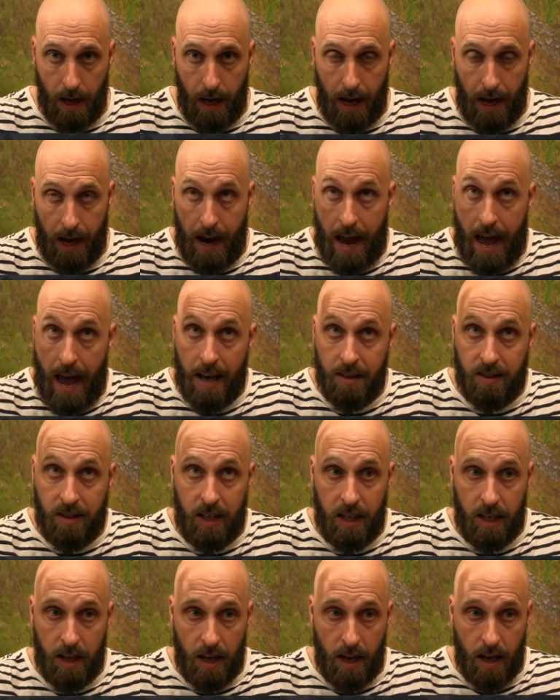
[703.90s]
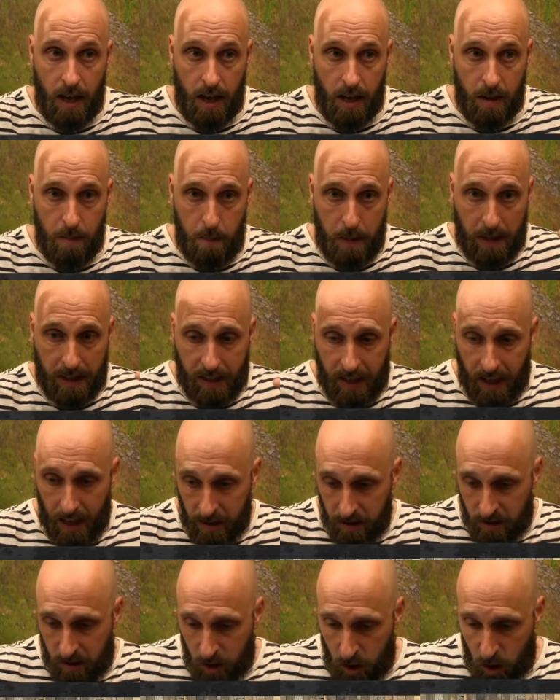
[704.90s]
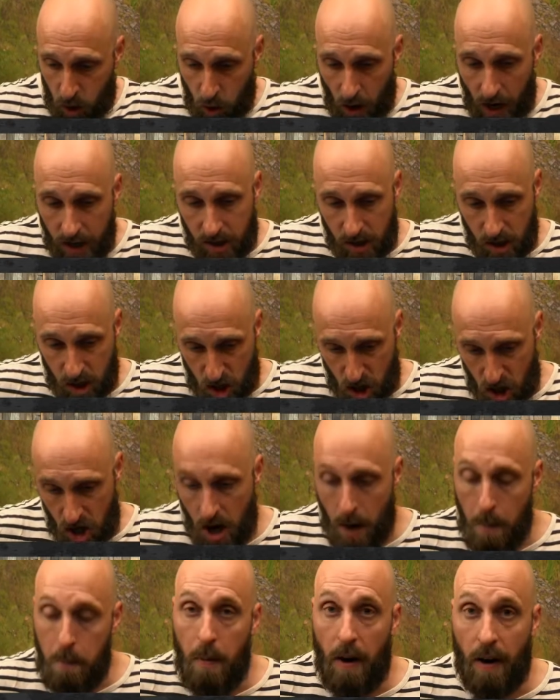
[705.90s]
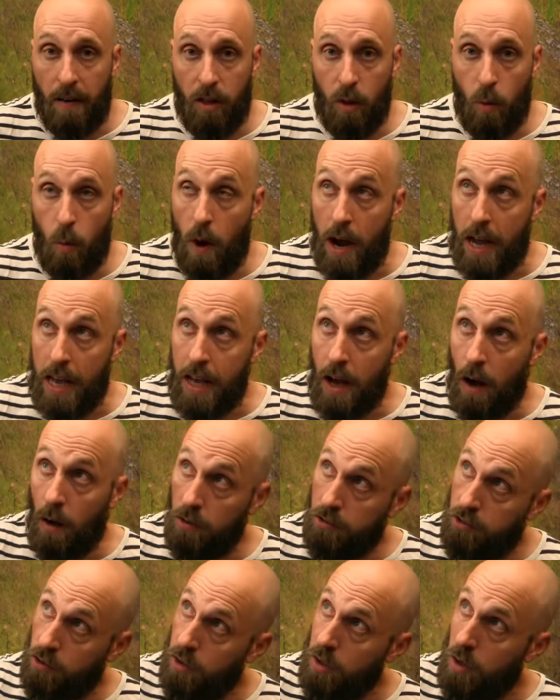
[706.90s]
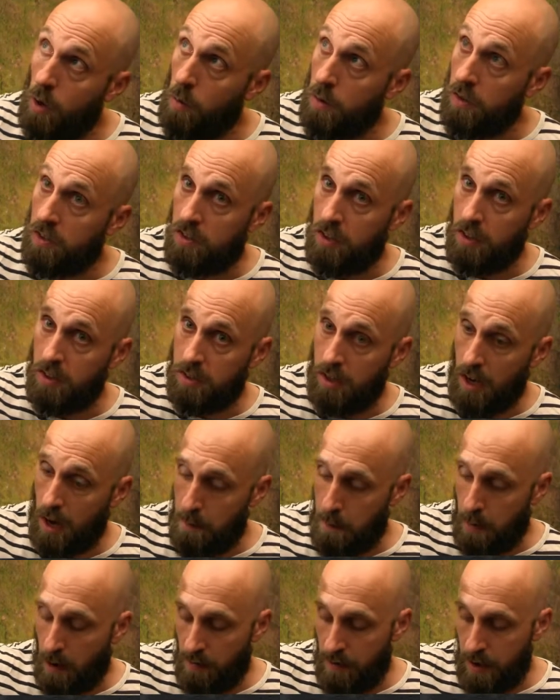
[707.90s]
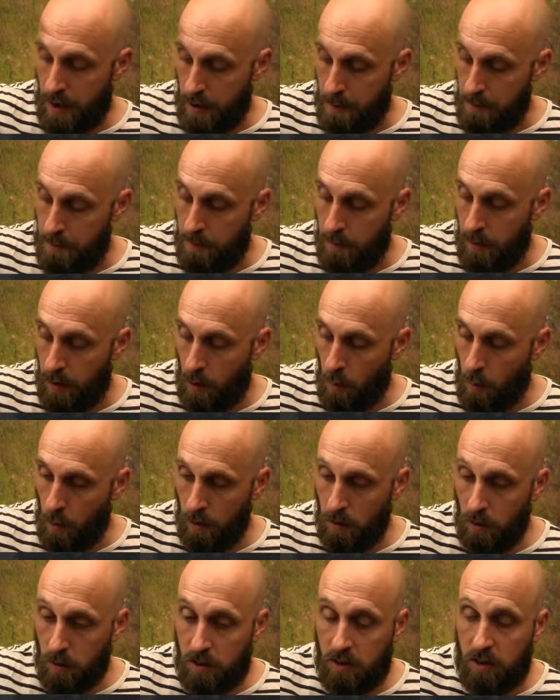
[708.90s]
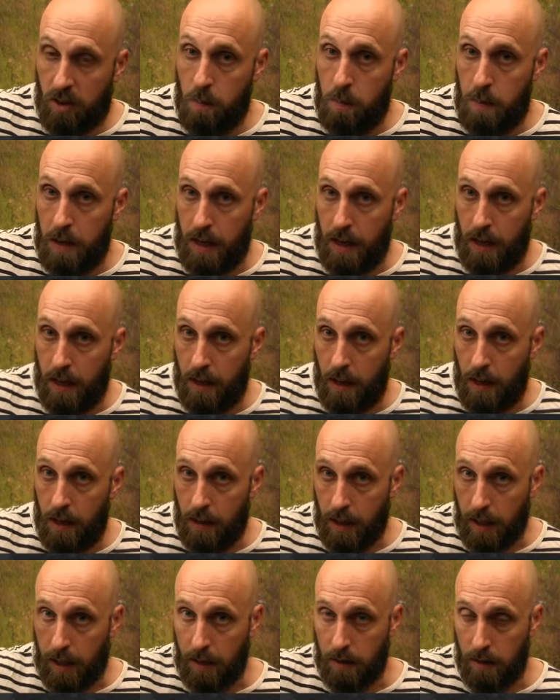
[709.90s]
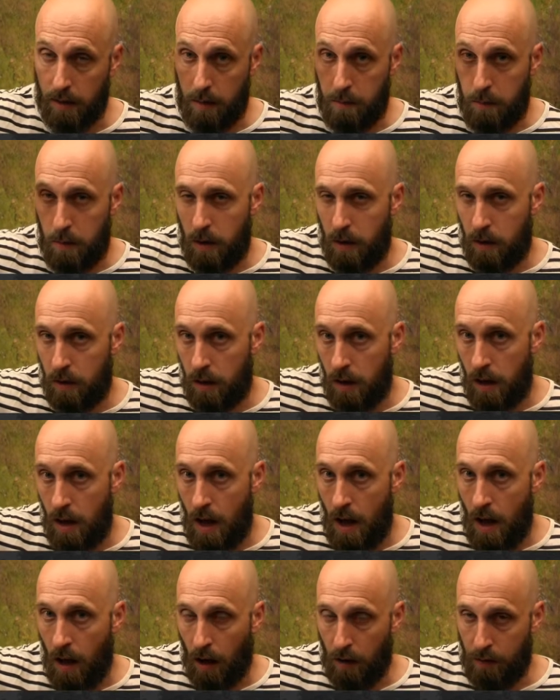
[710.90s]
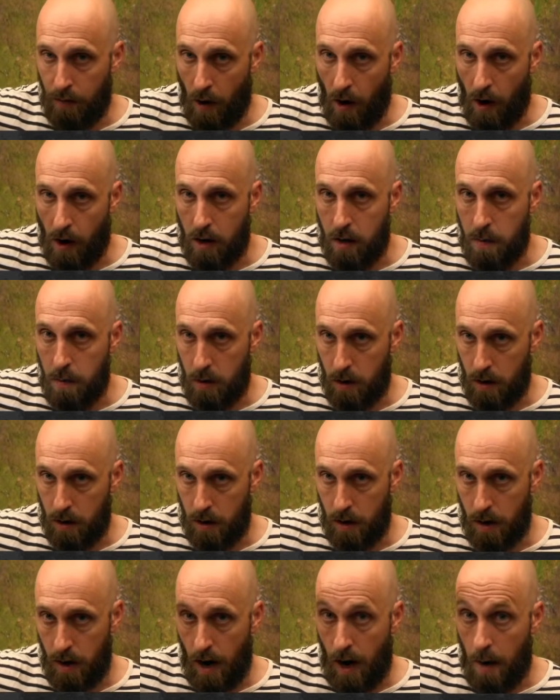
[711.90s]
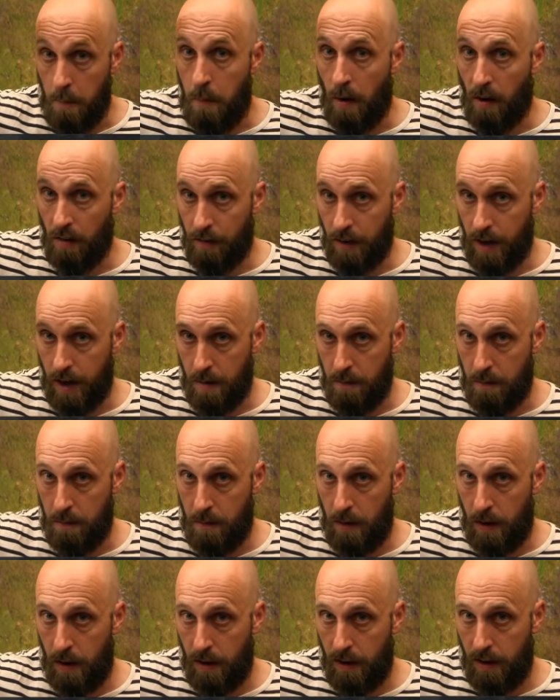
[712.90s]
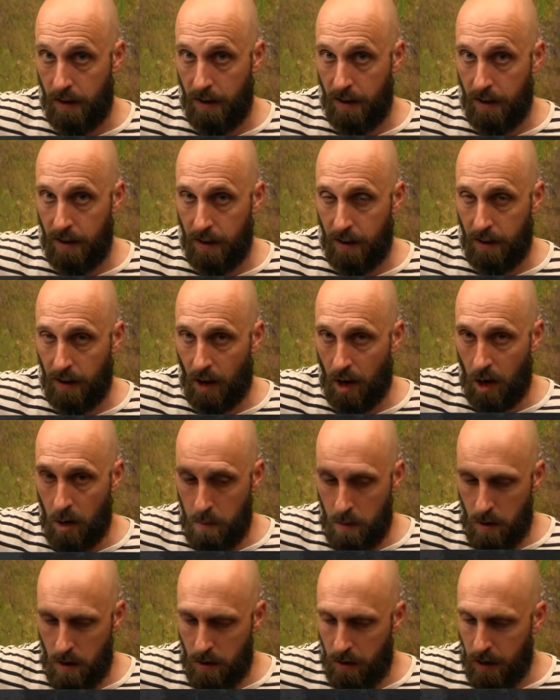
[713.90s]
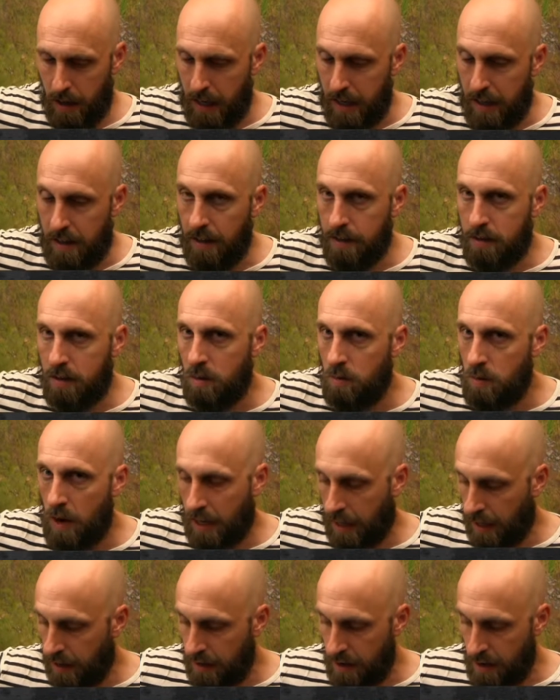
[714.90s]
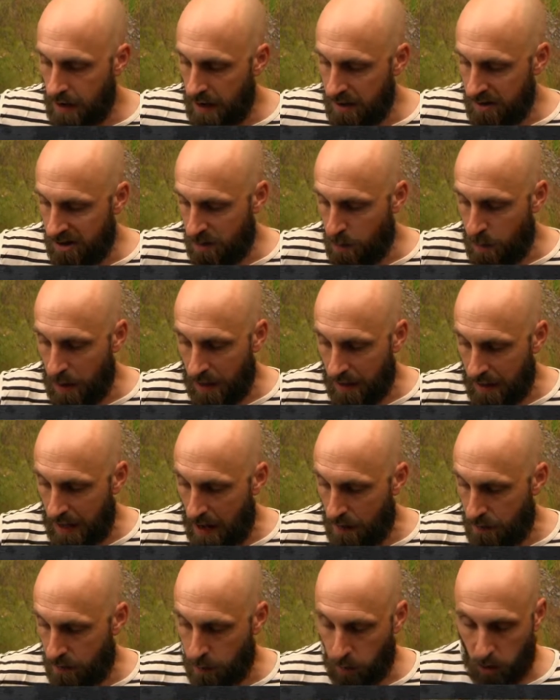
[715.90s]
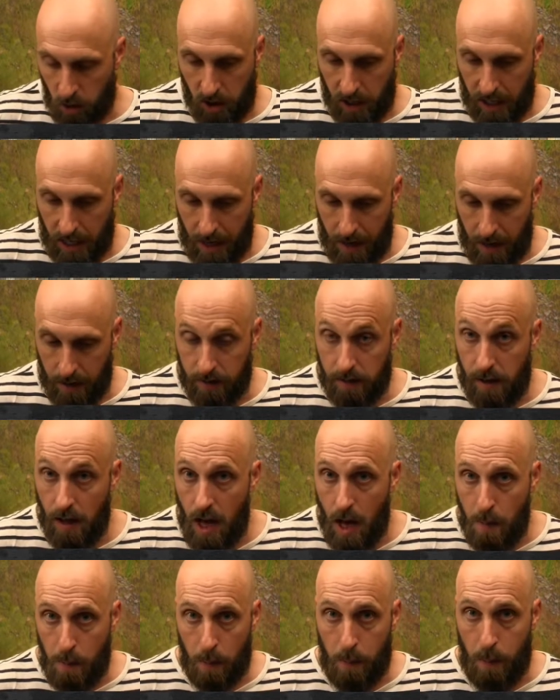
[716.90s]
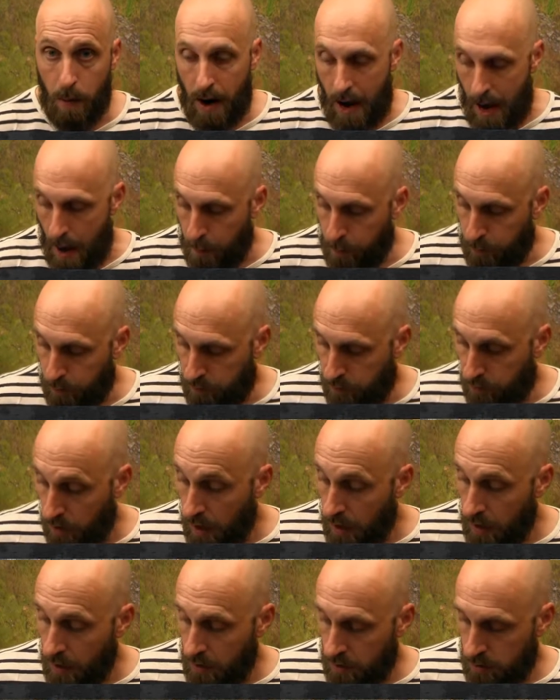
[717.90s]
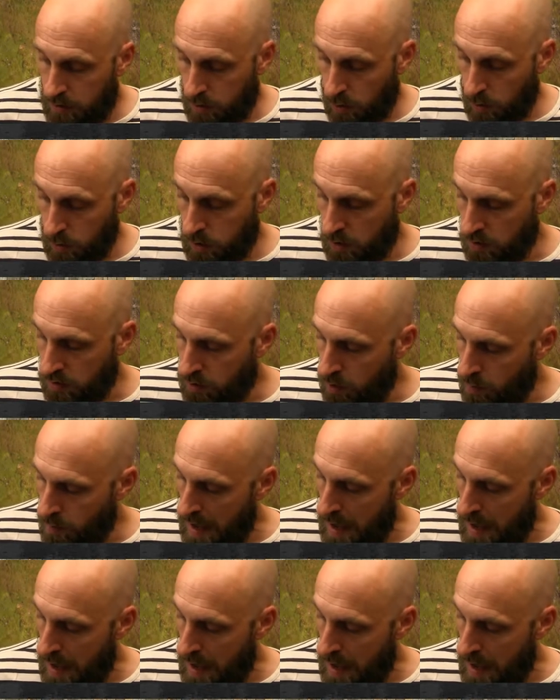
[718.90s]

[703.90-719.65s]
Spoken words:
And as he begins to try to jump out of the way, he also notices above him what looks to be the glimmer of armor above him. Armor that he doesn't recognize as being that from Grigiat, but perhaps soldiers from